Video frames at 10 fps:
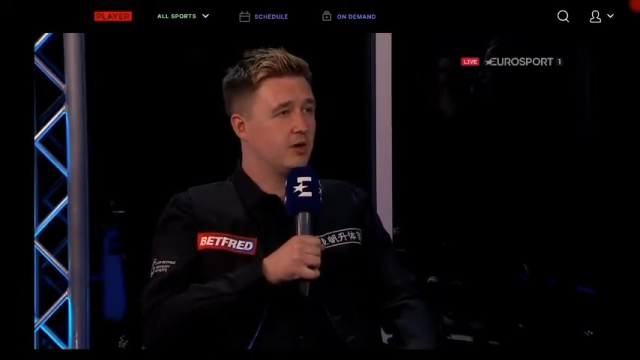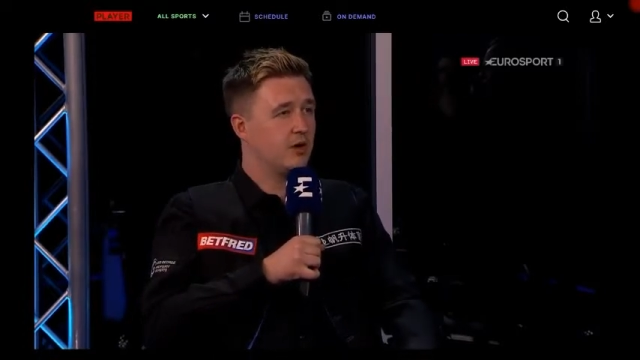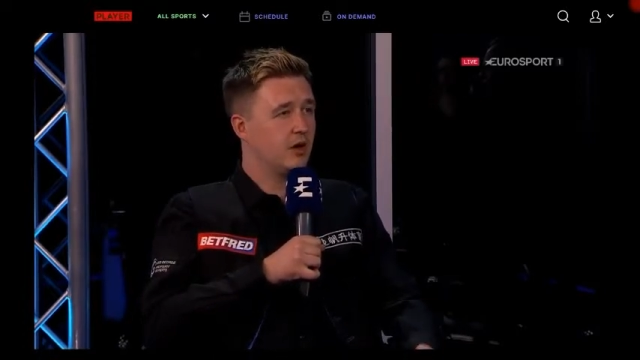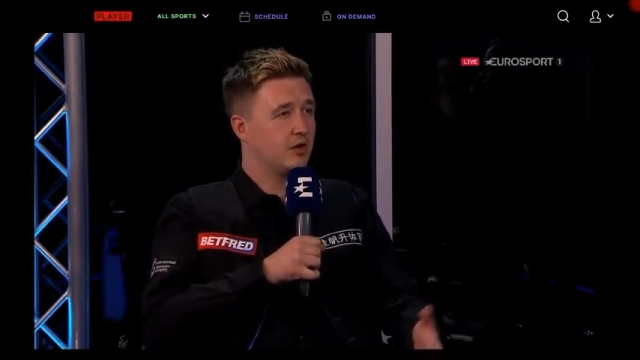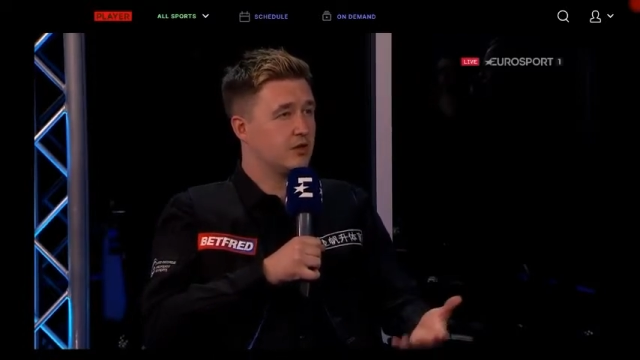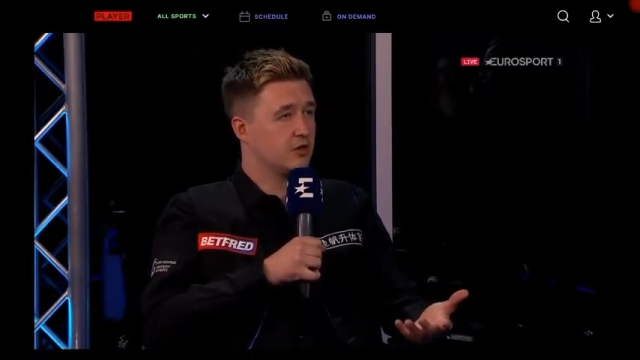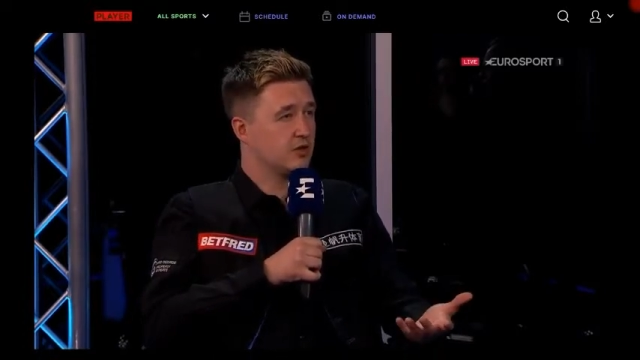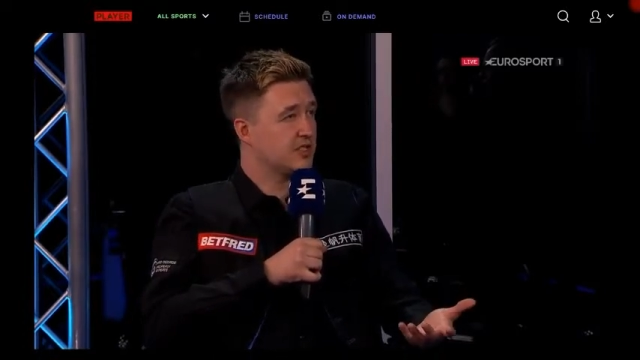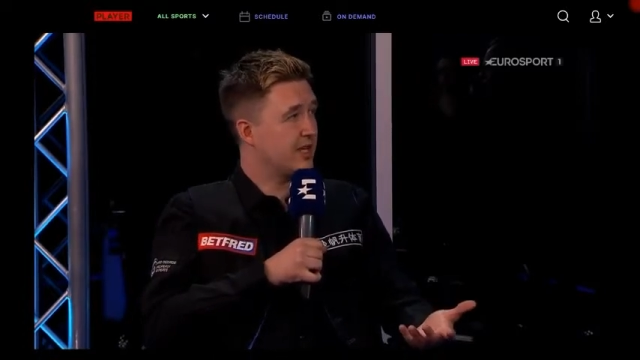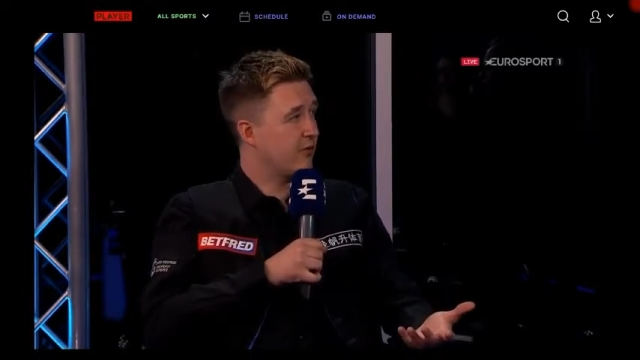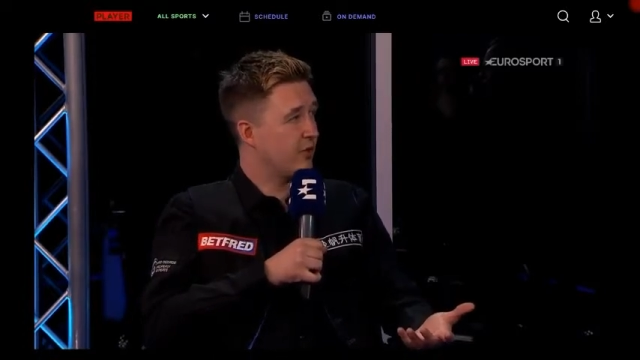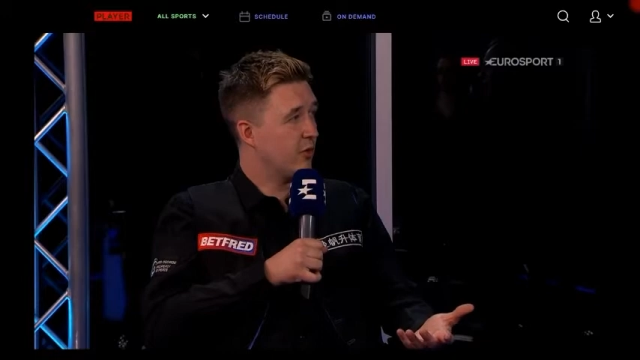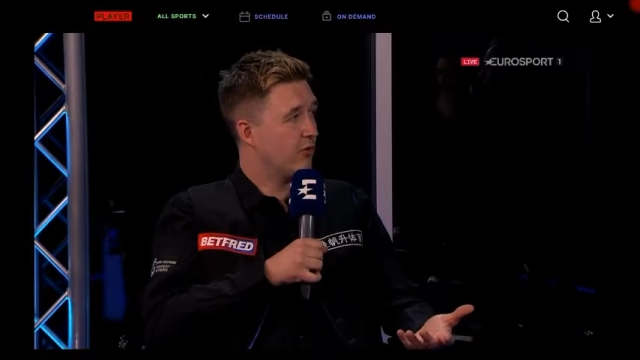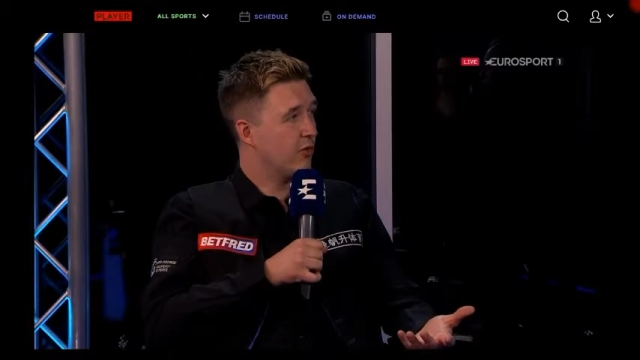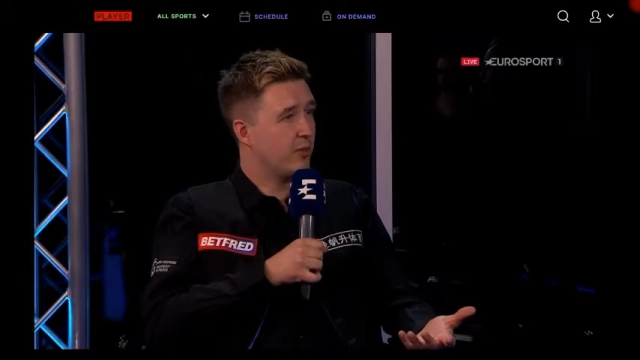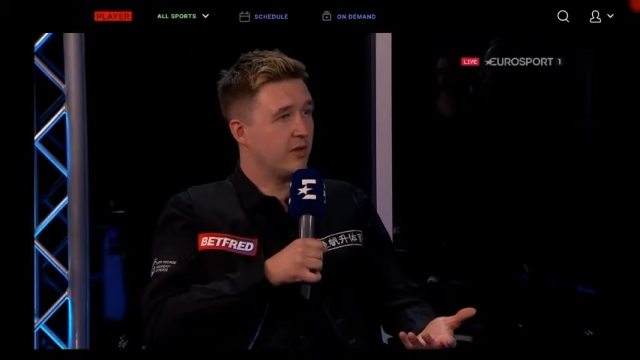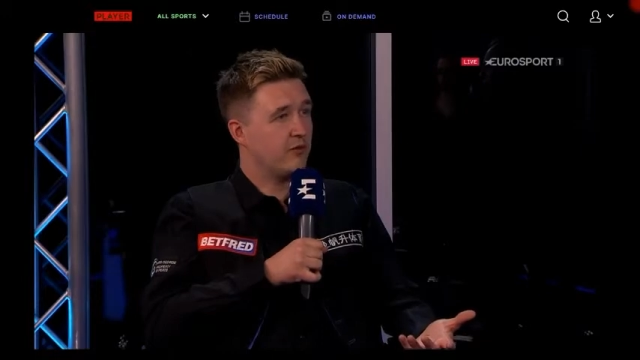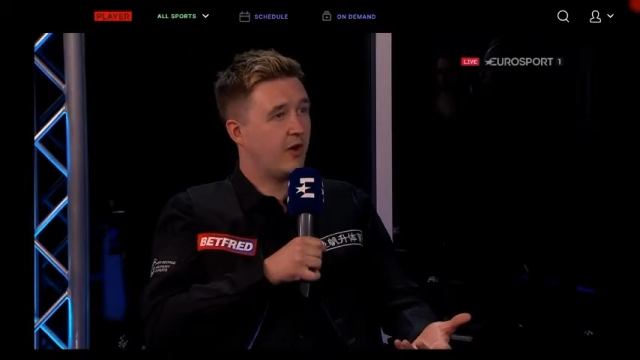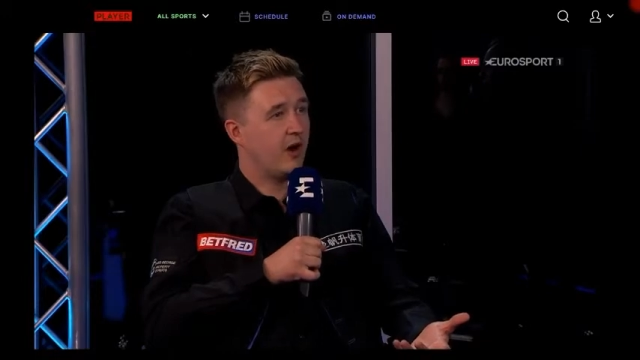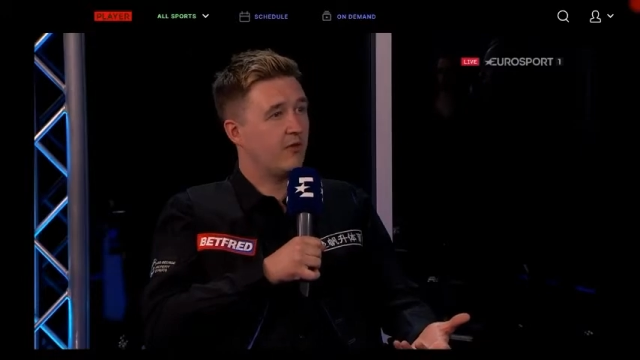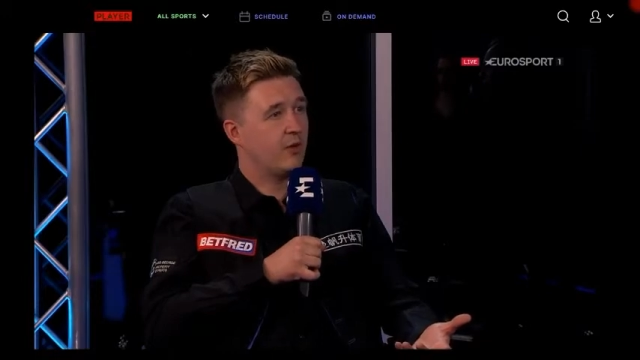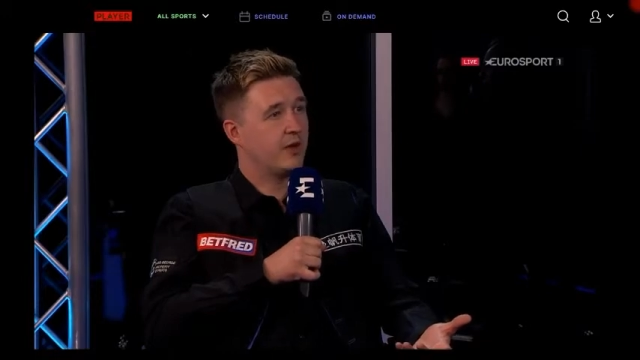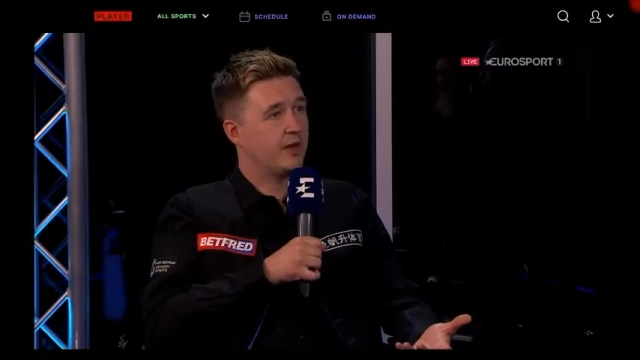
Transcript: I'd have took 7-all from being 5-1